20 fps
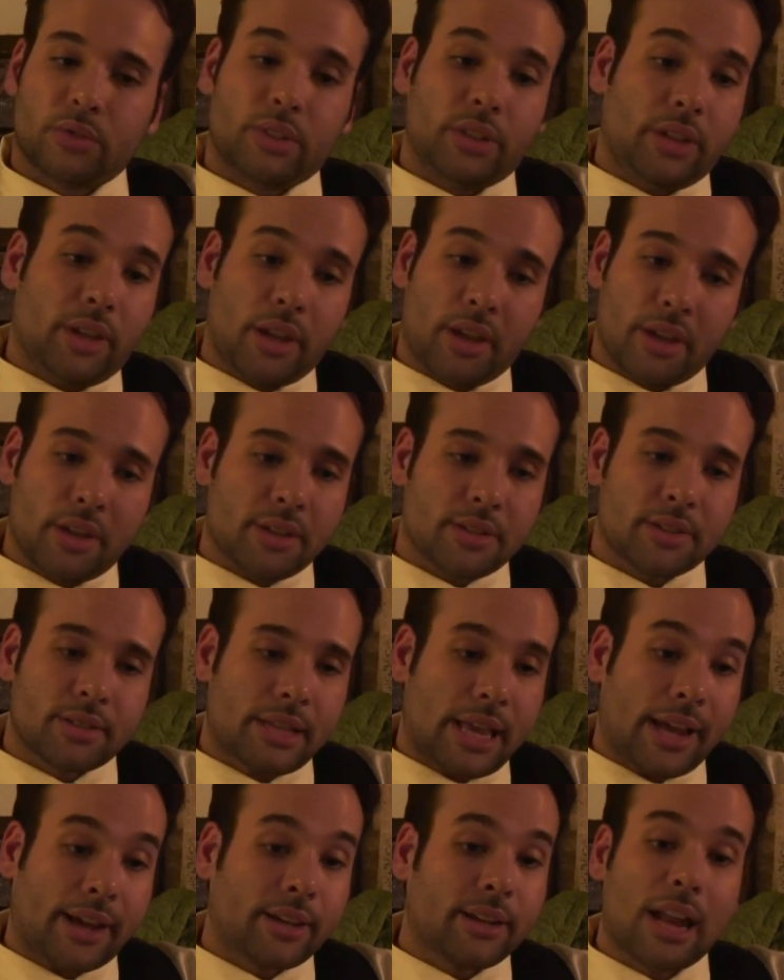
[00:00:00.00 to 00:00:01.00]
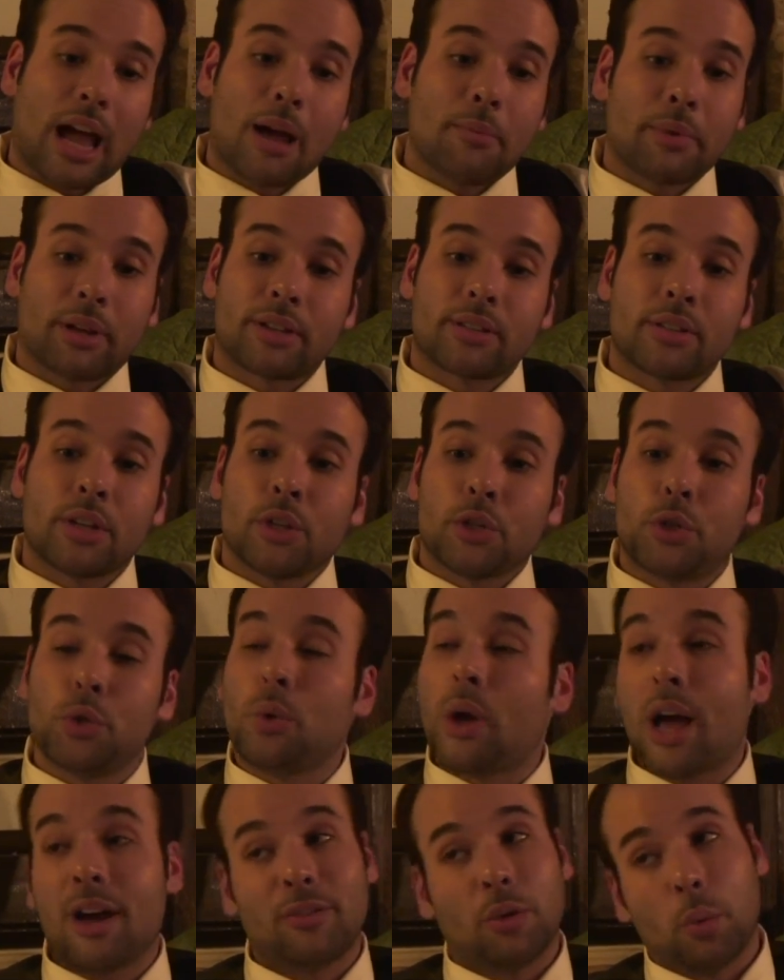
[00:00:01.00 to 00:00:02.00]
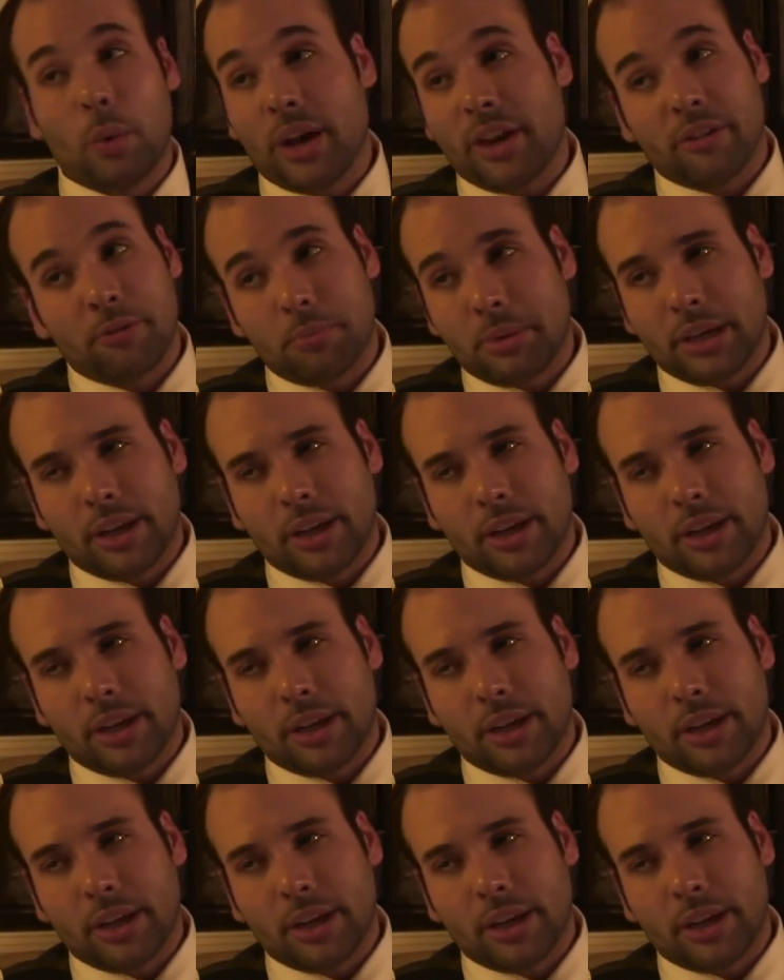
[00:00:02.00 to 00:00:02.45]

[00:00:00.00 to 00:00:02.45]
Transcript: Yes, economics do have a way of